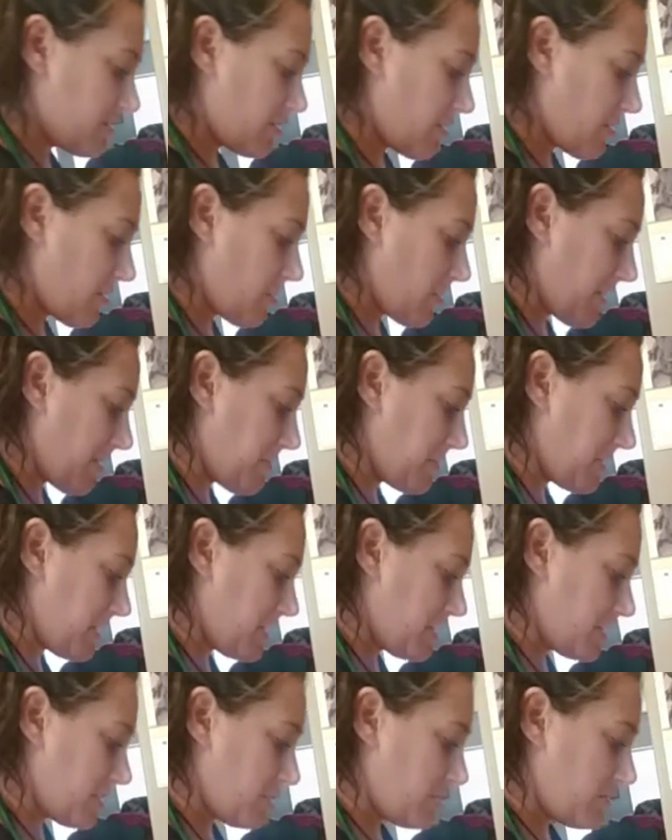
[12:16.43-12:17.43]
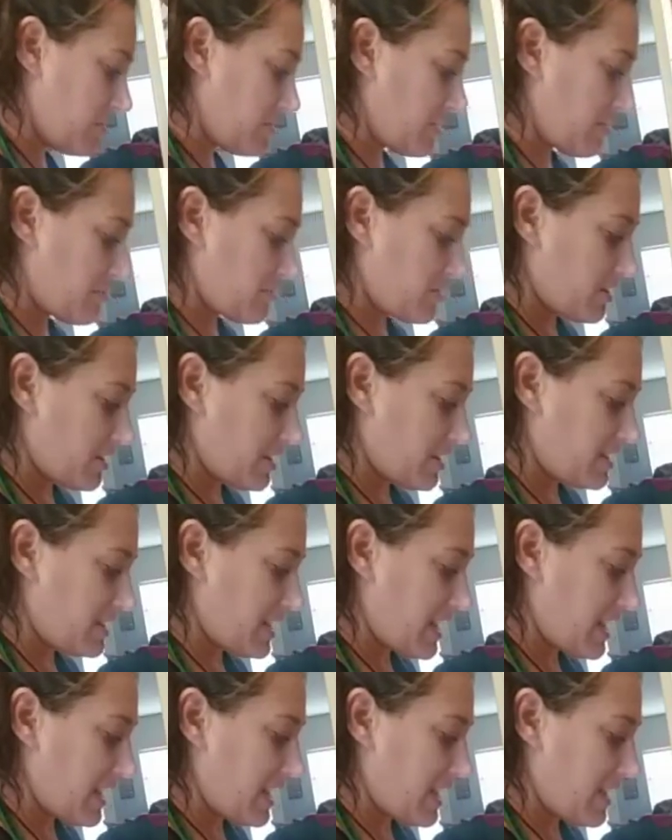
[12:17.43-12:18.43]
So what I'm gonna do is I'm just gonna
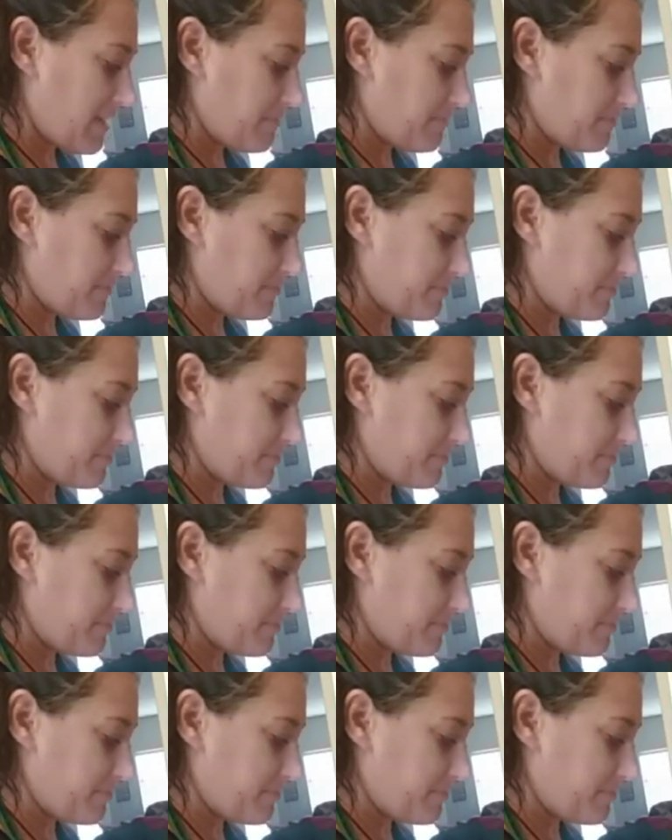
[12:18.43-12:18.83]
take it,